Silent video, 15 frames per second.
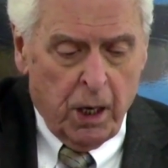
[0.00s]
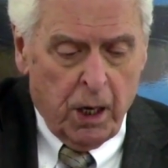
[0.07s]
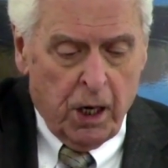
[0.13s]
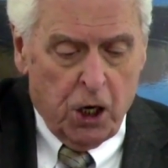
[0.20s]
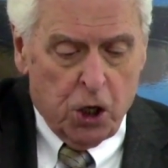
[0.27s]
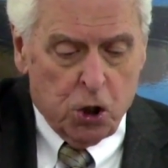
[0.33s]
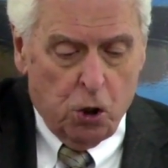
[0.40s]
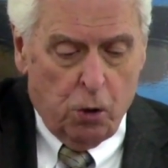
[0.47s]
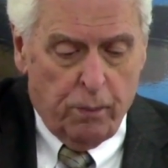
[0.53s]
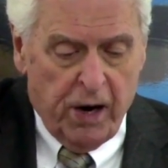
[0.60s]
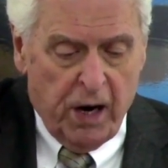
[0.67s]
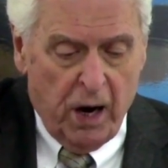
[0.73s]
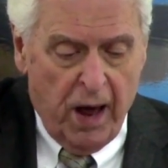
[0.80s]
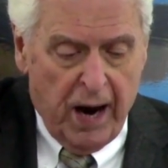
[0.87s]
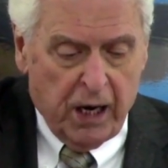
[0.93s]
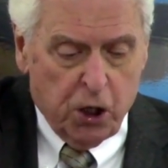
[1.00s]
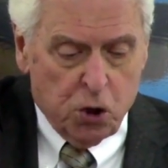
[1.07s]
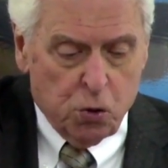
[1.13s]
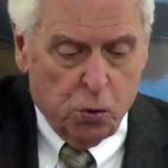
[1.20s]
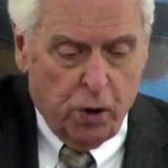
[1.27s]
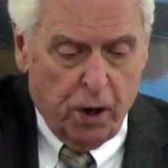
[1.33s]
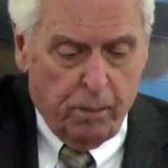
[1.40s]
He shall be like a
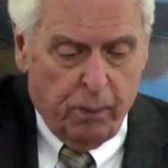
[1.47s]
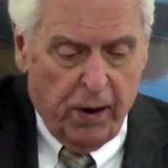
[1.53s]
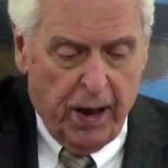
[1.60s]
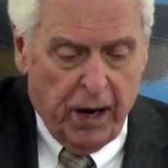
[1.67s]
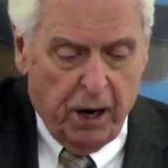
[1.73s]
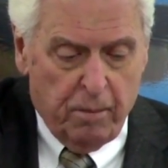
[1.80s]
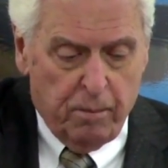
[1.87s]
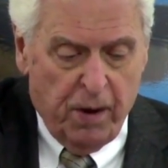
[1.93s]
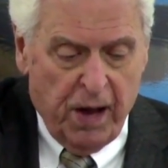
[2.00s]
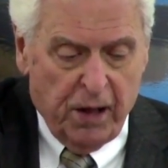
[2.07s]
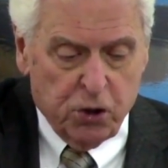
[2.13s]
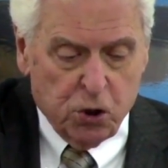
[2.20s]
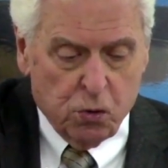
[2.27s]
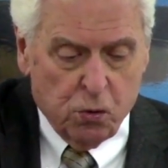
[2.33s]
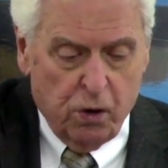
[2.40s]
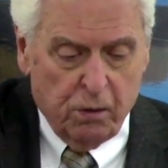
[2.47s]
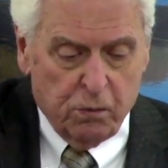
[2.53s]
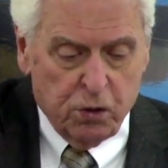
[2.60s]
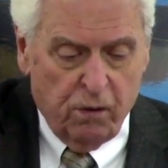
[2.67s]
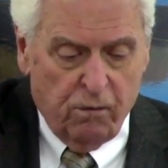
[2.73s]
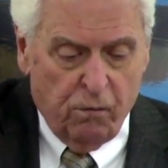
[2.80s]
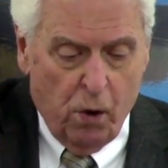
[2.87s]
tree planted by the
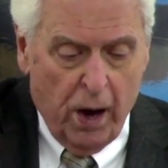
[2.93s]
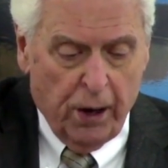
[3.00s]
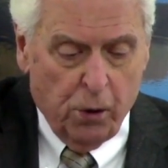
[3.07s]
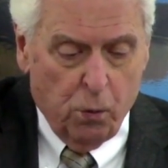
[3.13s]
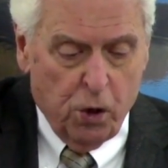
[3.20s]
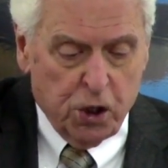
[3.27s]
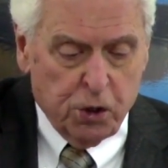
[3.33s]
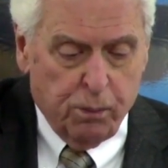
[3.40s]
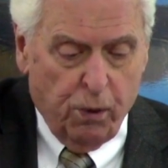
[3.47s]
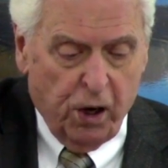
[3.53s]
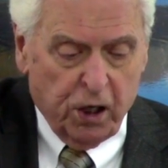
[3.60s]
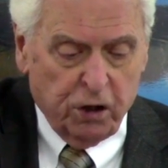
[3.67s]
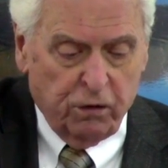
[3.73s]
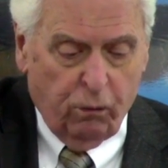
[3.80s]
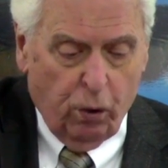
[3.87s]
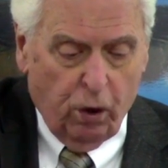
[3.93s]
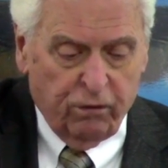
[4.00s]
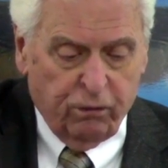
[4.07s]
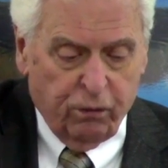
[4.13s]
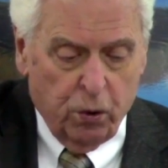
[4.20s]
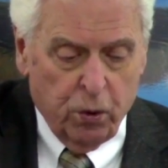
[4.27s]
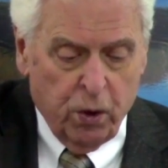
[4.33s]
streams of water, which brings forth
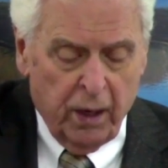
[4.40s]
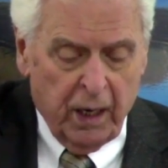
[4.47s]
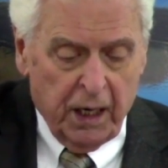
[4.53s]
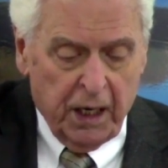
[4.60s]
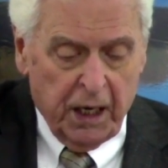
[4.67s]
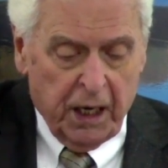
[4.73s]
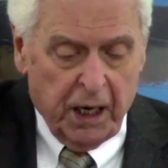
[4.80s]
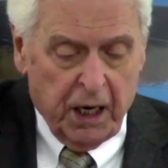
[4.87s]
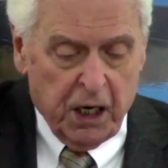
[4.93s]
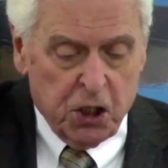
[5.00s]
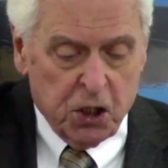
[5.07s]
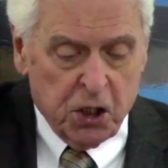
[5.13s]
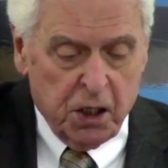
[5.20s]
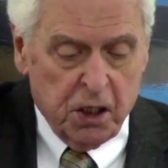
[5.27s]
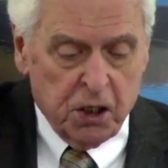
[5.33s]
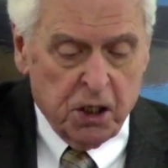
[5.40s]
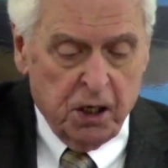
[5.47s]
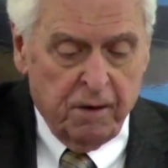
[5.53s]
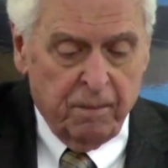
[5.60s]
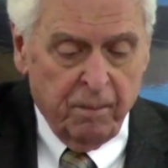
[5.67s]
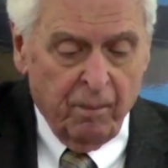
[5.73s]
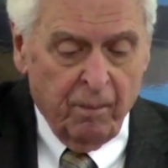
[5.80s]
fruit in its
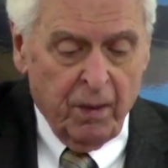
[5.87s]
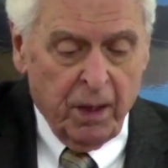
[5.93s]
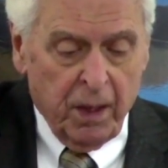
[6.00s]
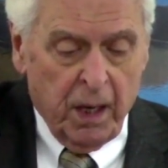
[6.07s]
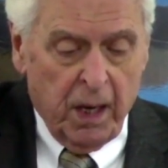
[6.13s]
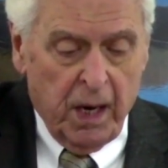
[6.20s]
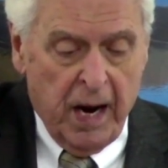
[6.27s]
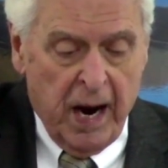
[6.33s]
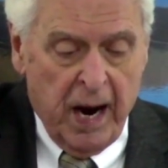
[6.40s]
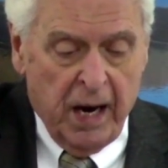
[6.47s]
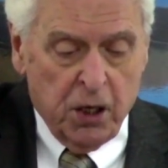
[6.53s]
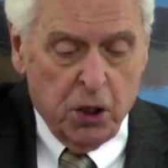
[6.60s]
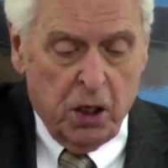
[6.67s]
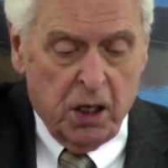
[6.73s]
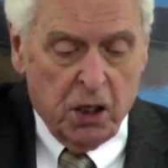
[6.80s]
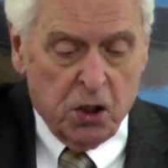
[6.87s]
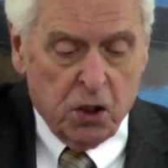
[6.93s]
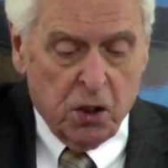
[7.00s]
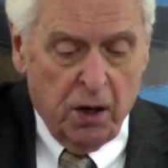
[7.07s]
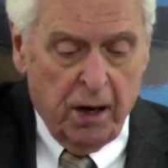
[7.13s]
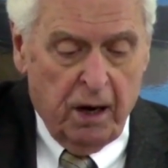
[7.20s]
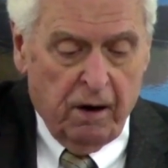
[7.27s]
season, and
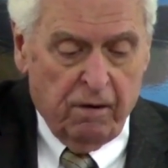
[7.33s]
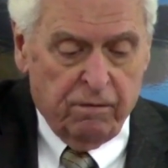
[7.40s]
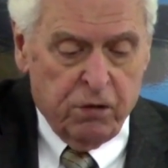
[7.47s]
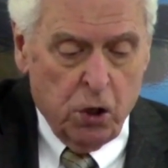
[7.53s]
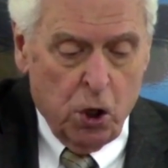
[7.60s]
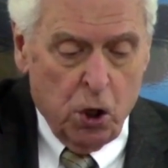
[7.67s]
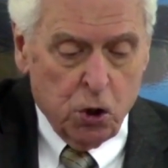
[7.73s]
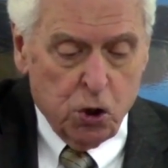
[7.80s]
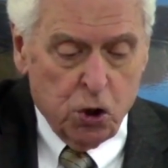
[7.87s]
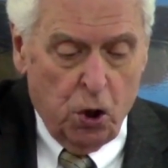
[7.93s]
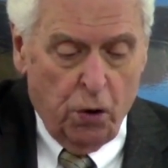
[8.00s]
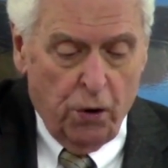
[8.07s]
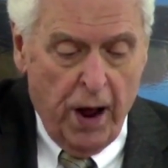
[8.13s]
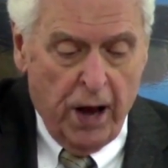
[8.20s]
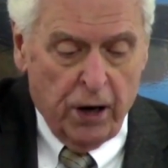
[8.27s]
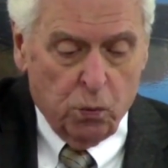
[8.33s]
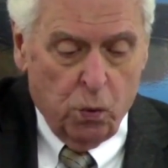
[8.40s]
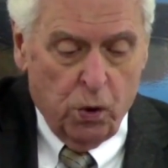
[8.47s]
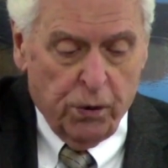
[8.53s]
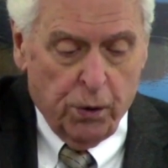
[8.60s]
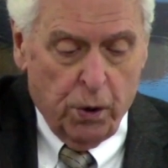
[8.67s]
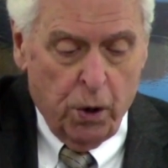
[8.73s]
its leaves shall not
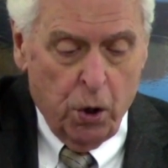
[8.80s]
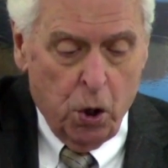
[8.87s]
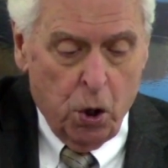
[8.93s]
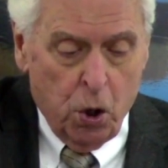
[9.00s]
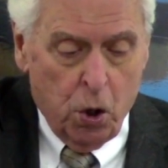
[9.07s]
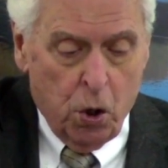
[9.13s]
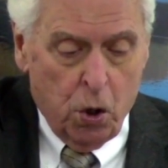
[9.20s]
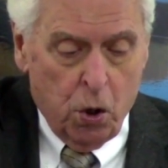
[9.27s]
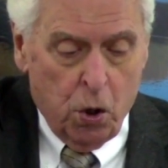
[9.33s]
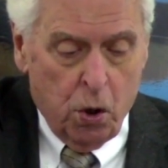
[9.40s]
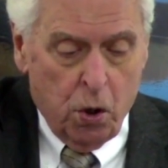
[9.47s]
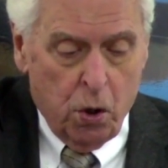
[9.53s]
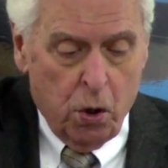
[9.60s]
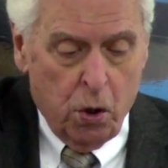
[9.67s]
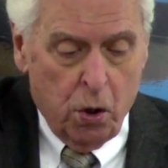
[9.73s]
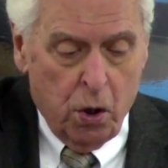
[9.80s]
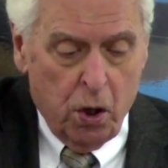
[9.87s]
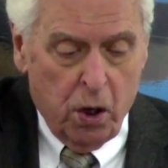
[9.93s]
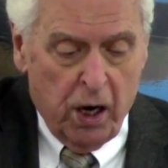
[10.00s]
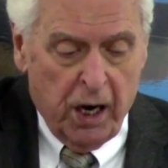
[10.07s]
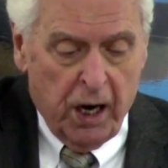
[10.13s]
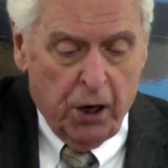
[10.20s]
wither,
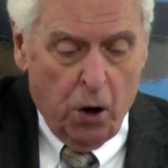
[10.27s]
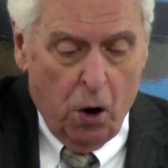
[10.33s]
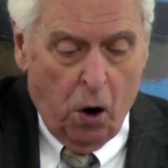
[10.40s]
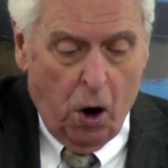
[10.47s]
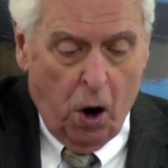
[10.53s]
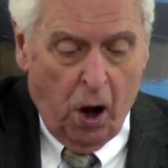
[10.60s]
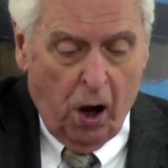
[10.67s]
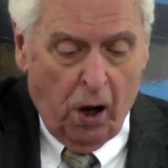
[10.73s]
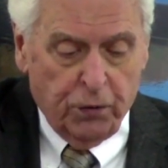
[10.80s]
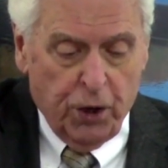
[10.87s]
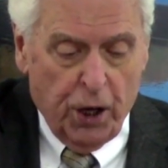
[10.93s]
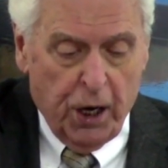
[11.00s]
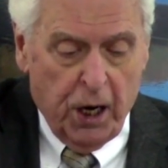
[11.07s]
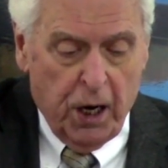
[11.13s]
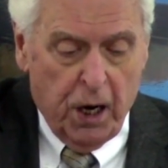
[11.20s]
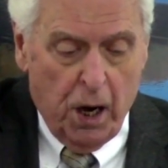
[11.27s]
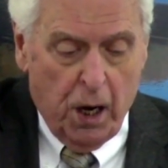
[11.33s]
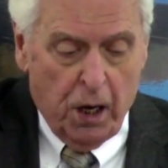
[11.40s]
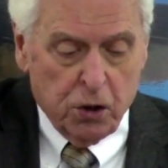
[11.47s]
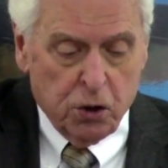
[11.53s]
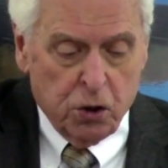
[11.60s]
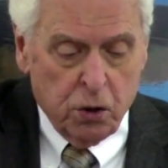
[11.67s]
and all that he
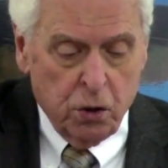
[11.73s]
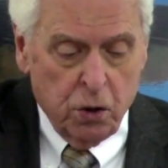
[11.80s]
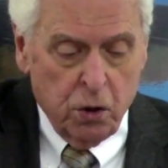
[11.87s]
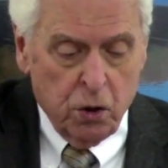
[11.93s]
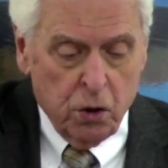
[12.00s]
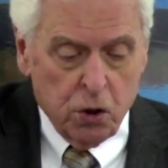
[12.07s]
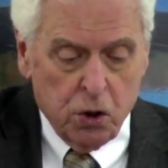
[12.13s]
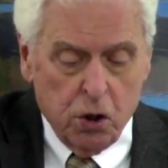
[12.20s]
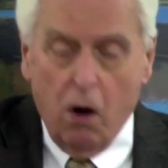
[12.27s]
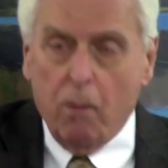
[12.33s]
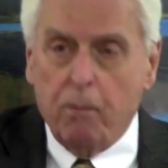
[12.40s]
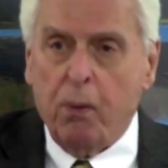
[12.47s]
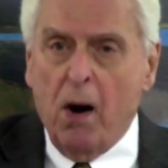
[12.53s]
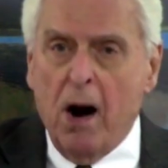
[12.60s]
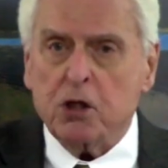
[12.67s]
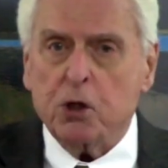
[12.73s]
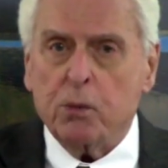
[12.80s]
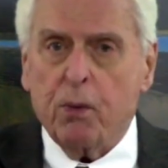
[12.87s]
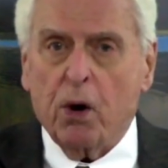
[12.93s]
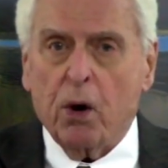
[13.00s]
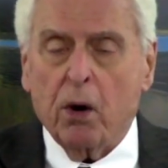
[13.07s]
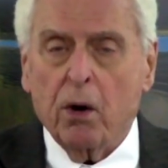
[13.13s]
does shall
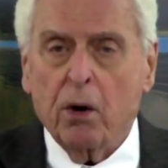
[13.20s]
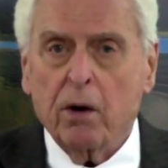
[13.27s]
prosper.